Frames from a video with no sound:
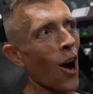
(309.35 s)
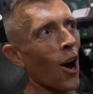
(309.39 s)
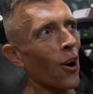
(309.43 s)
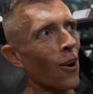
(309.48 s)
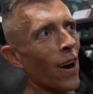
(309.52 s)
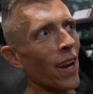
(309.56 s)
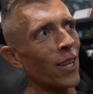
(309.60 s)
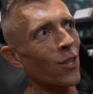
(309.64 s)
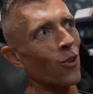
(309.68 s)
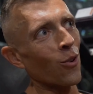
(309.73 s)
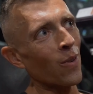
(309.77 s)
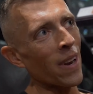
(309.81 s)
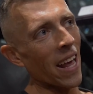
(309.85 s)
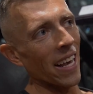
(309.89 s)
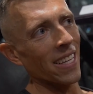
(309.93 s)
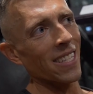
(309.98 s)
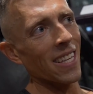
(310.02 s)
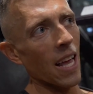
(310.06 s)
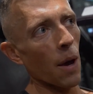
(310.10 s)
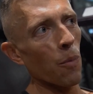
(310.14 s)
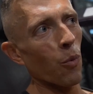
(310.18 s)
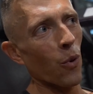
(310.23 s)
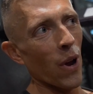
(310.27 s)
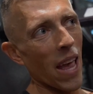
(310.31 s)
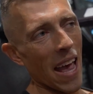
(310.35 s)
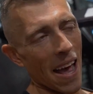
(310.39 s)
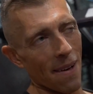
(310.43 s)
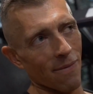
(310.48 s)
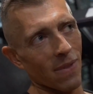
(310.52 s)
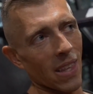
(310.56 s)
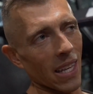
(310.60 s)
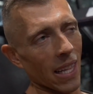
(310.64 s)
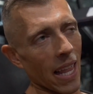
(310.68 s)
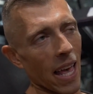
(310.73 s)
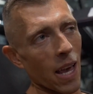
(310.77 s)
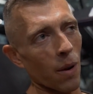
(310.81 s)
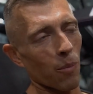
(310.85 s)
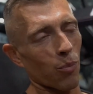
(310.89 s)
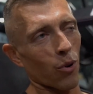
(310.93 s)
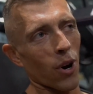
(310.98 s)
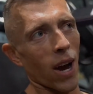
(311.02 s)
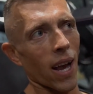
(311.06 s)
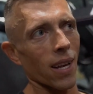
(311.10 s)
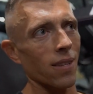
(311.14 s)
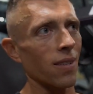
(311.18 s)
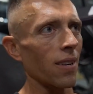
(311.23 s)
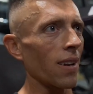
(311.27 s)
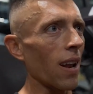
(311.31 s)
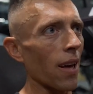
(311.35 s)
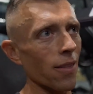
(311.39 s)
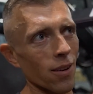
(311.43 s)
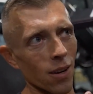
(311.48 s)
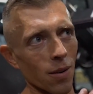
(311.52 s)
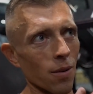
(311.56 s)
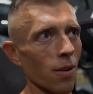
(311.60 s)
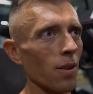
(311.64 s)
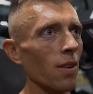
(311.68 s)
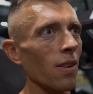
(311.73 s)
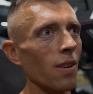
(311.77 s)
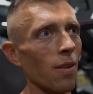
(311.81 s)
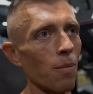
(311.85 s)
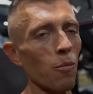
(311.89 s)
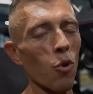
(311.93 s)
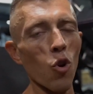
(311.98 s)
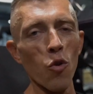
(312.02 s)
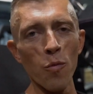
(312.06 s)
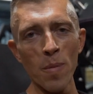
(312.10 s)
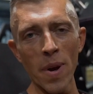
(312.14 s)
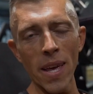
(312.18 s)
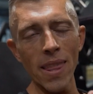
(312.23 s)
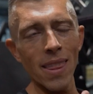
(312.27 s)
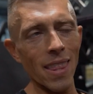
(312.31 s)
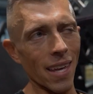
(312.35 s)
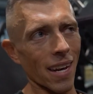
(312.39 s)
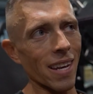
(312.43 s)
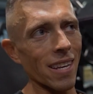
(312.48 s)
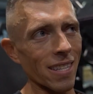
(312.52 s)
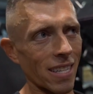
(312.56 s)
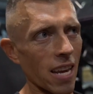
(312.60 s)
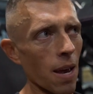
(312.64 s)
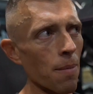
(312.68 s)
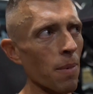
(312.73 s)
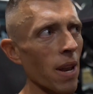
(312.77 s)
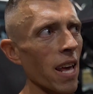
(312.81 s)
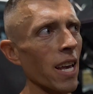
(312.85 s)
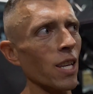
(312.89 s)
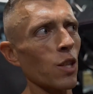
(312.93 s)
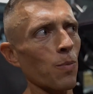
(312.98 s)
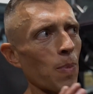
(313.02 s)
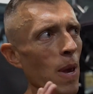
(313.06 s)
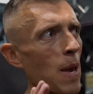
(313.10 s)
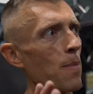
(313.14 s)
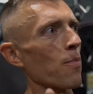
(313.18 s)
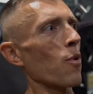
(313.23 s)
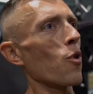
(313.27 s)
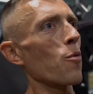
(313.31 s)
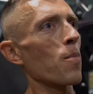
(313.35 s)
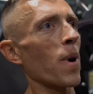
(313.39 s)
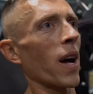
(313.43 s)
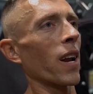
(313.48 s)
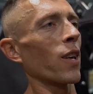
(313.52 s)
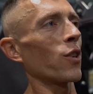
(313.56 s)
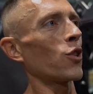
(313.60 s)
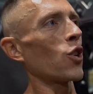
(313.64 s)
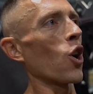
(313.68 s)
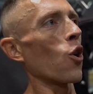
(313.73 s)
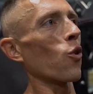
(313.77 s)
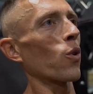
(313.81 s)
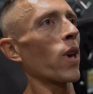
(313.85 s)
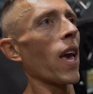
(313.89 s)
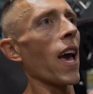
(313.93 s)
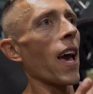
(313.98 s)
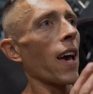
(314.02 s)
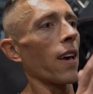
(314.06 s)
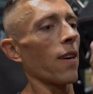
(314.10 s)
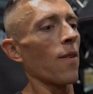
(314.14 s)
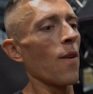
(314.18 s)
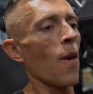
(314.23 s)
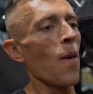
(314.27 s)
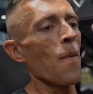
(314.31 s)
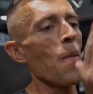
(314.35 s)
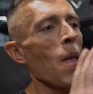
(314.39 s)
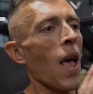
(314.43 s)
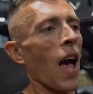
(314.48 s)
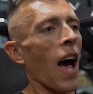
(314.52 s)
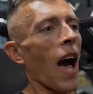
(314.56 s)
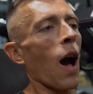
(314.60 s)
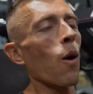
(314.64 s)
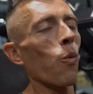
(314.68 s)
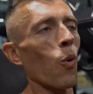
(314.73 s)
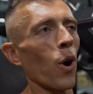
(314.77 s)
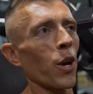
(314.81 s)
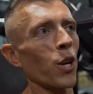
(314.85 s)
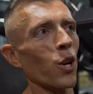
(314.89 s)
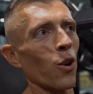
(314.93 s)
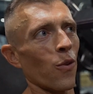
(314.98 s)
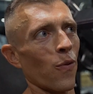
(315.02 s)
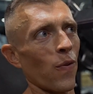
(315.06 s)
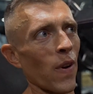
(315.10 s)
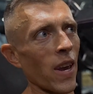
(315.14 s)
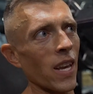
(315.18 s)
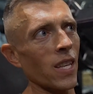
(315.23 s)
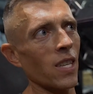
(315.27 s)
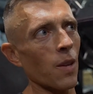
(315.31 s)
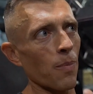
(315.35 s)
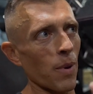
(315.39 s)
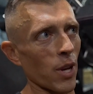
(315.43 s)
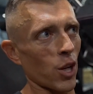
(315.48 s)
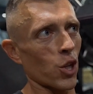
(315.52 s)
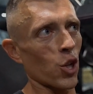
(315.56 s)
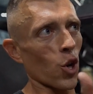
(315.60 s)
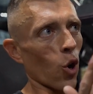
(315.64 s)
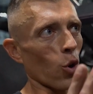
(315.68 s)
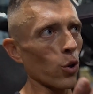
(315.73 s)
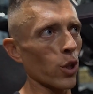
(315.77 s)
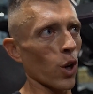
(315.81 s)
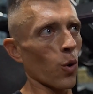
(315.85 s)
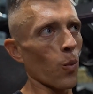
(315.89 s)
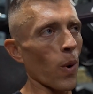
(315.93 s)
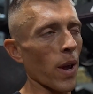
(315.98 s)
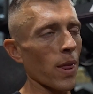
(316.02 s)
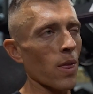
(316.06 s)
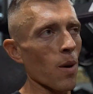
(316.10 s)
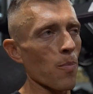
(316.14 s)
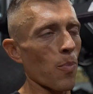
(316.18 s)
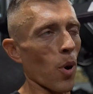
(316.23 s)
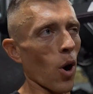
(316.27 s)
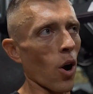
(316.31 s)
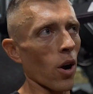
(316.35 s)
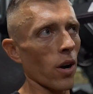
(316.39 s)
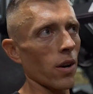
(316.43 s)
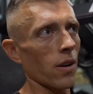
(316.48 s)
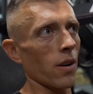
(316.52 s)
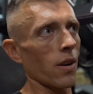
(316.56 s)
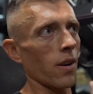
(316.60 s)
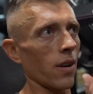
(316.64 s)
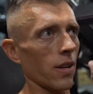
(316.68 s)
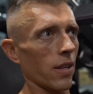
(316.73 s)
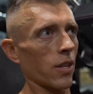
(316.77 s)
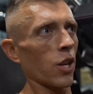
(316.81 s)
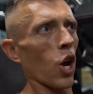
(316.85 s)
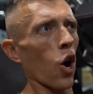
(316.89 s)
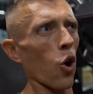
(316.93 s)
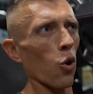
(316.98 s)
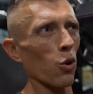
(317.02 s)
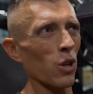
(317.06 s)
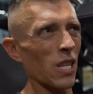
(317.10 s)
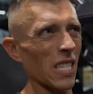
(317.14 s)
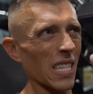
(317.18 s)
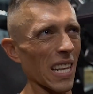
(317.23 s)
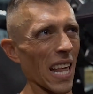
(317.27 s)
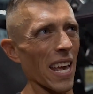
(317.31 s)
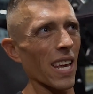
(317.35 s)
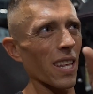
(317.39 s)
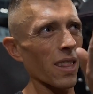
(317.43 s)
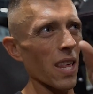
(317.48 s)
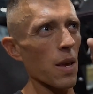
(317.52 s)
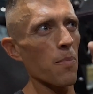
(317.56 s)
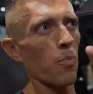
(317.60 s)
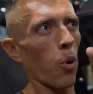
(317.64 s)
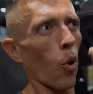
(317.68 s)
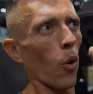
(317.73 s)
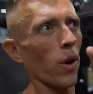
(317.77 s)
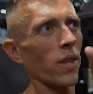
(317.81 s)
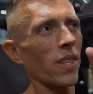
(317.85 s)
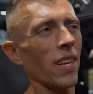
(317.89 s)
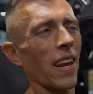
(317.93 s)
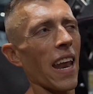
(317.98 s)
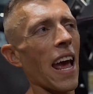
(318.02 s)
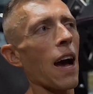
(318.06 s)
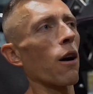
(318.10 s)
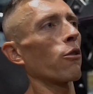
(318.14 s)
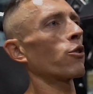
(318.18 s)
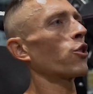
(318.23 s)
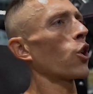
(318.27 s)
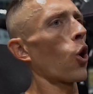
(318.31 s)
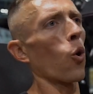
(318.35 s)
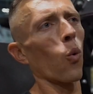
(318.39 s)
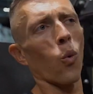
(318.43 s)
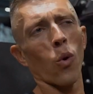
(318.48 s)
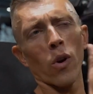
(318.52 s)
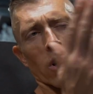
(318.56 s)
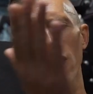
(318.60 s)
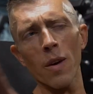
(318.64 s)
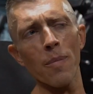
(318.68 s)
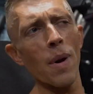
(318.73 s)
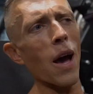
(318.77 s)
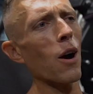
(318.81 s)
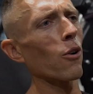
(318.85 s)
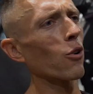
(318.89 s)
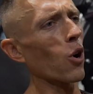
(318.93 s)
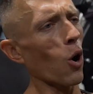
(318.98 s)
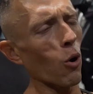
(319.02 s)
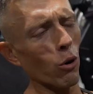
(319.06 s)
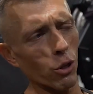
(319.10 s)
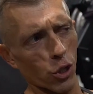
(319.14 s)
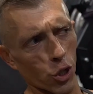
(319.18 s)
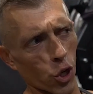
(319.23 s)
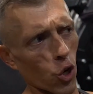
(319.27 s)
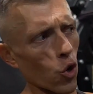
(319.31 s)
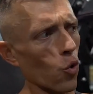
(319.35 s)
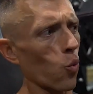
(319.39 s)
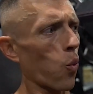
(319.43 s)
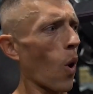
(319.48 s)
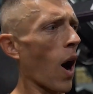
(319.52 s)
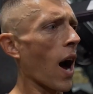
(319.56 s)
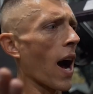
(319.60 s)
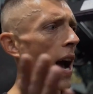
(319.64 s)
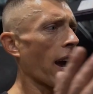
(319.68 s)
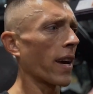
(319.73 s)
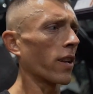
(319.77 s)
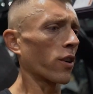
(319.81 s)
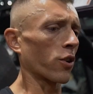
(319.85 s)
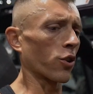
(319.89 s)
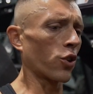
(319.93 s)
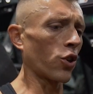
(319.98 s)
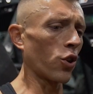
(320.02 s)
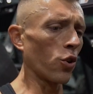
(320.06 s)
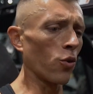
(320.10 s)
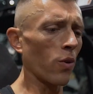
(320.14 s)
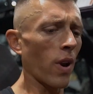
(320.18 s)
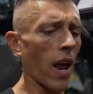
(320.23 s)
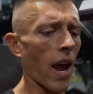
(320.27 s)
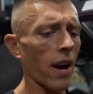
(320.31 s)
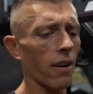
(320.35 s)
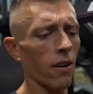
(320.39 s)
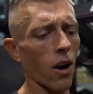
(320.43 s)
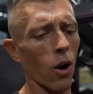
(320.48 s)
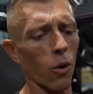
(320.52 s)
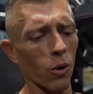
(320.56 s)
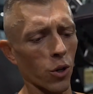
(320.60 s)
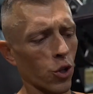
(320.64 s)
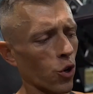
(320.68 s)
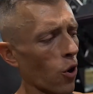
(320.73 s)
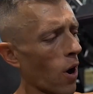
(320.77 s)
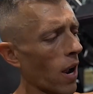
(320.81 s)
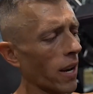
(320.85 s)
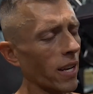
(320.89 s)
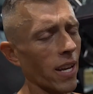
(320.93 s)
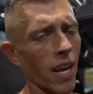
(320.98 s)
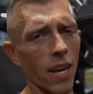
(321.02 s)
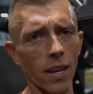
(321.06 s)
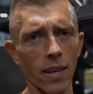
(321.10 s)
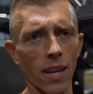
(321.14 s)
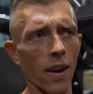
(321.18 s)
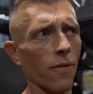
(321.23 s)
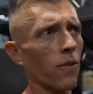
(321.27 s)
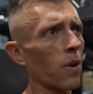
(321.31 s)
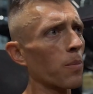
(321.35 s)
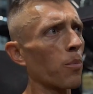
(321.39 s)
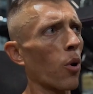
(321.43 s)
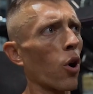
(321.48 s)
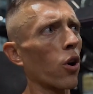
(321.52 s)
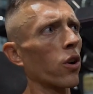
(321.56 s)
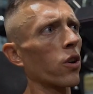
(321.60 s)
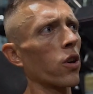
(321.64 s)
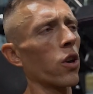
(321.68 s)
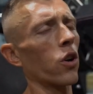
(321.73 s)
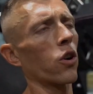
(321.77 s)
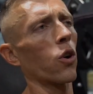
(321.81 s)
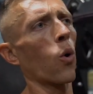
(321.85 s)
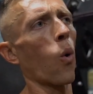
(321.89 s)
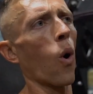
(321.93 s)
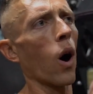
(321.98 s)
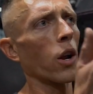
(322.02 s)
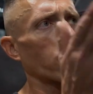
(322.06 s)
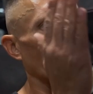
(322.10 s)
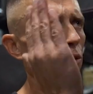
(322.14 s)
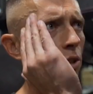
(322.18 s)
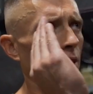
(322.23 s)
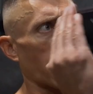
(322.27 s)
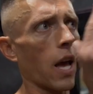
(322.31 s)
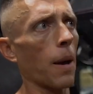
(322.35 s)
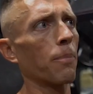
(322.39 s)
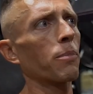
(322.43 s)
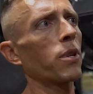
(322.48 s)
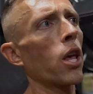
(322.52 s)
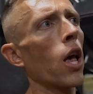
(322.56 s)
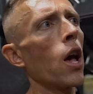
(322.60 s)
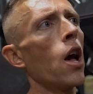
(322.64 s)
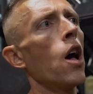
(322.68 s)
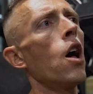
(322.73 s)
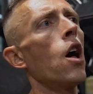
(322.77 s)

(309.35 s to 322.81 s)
All right, so next up we have the leg press. Another movement that intimidates people, but it's okay. I want your feet to be shoulder width apart, toes slightly pointed out. Don't worry about going too wide or too narrow and trying to hit different part of your quadriceps.